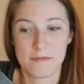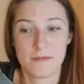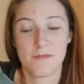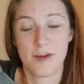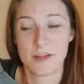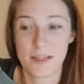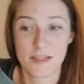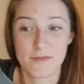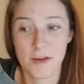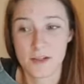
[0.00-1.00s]
First
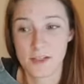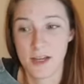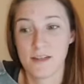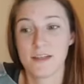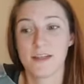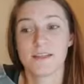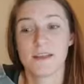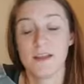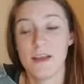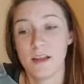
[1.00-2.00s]
things first checklist.
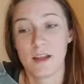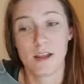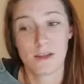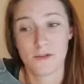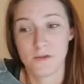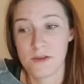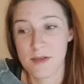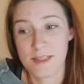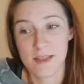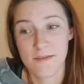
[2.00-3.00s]
You're going to join my
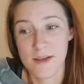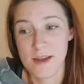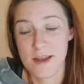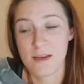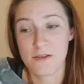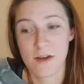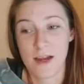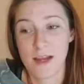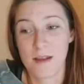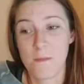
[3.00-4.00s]
70-day
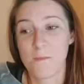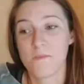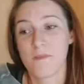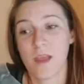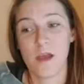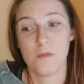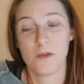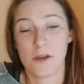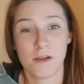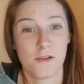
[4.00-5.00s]
training. Um, you're
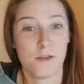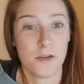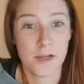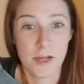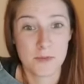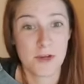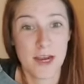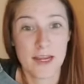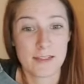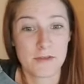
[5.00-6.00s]
going to look up
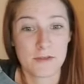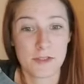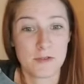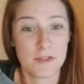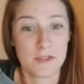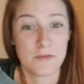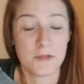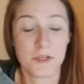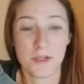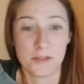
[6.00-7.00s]
trainings on YouTube.
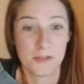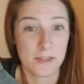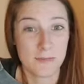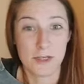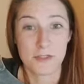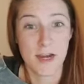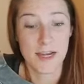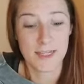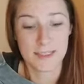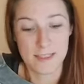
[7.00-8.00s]
You're going to look at my
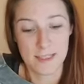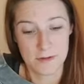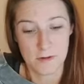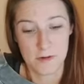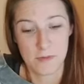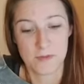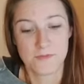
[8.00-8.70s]
trainings in this group.